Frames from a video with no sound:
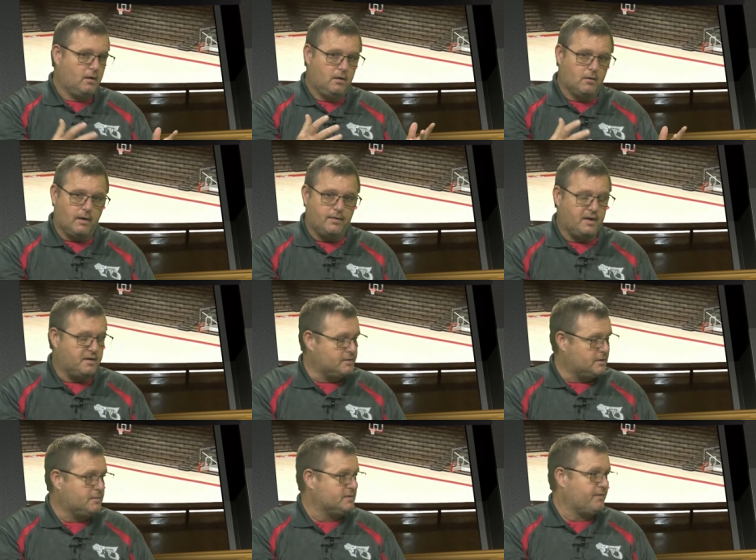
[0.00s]
you know, I think
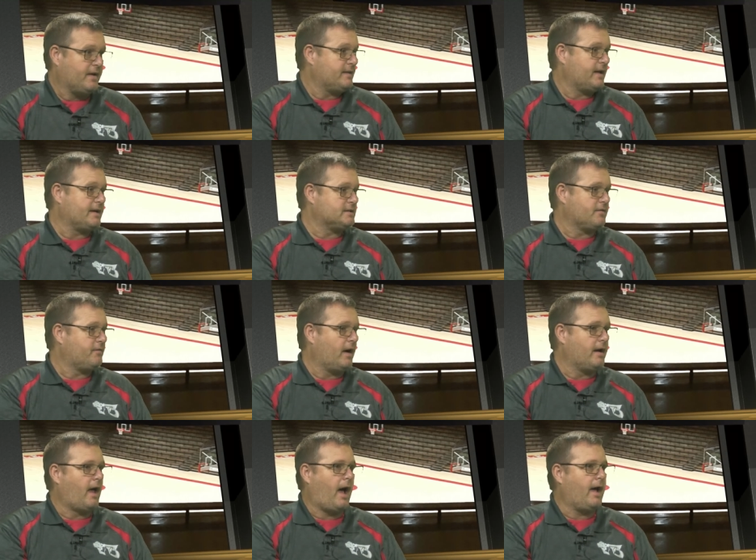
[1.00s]
she was a fantastic
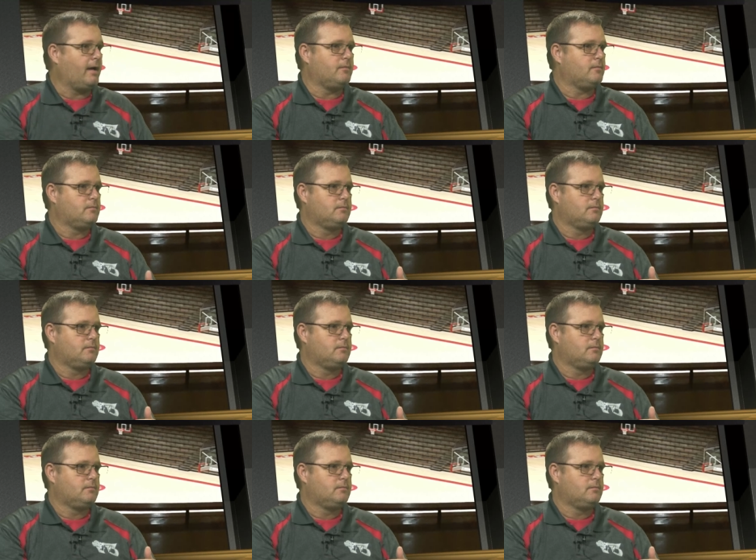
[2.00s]
find. I